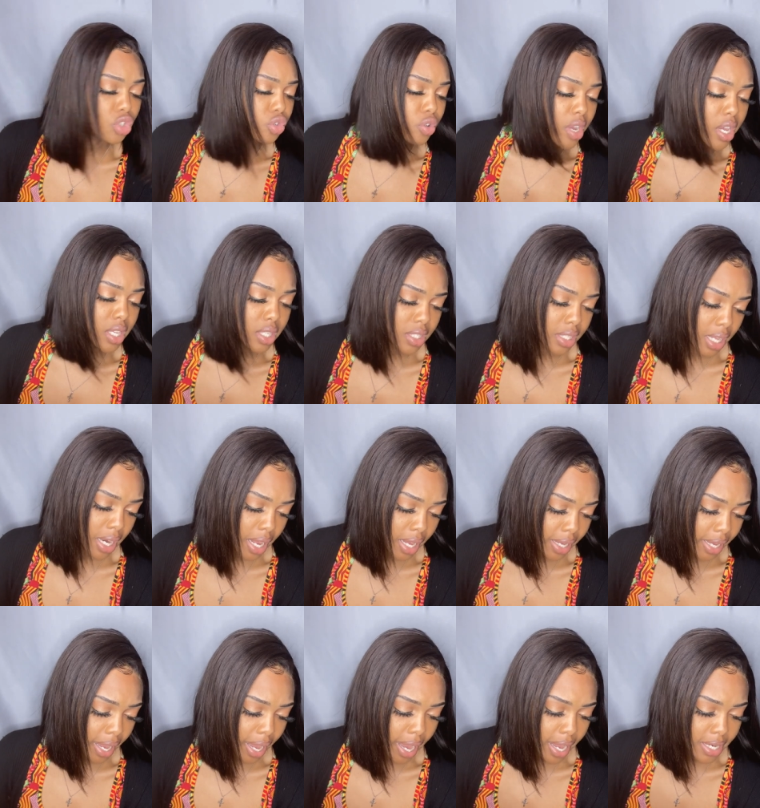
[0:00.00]
dress that i
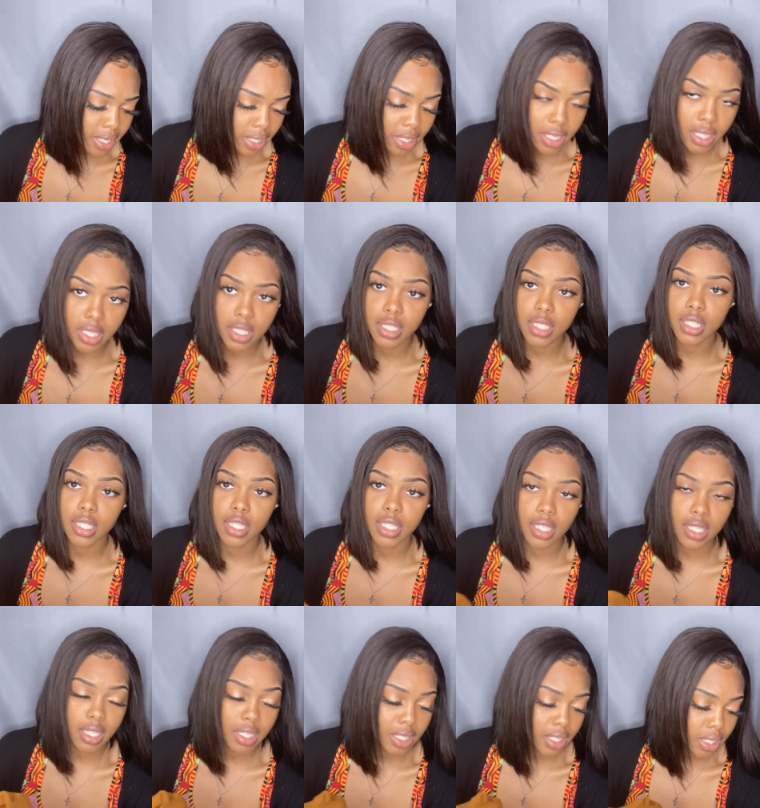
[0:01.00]
got is
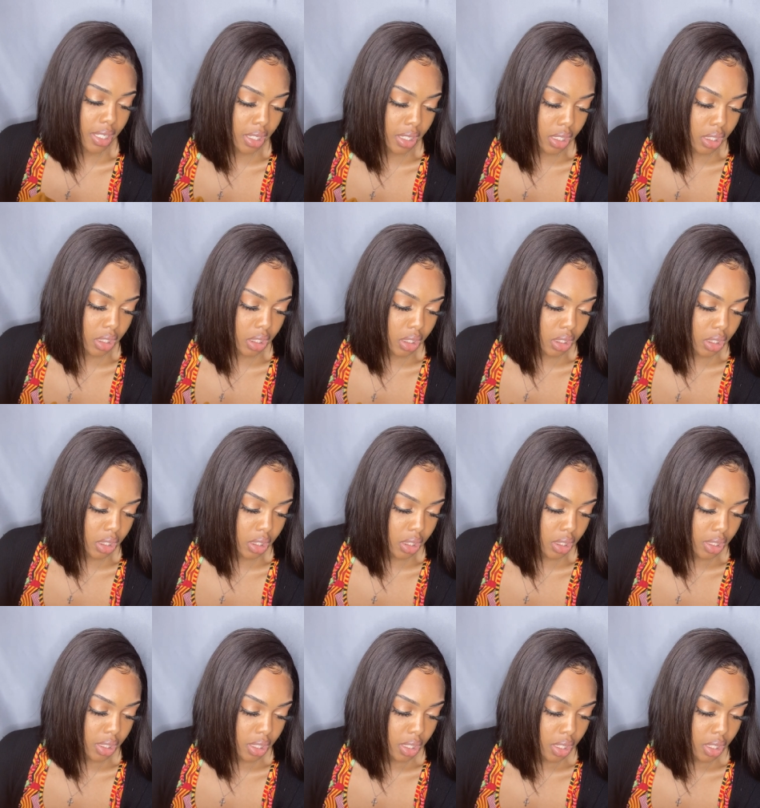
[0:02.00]
this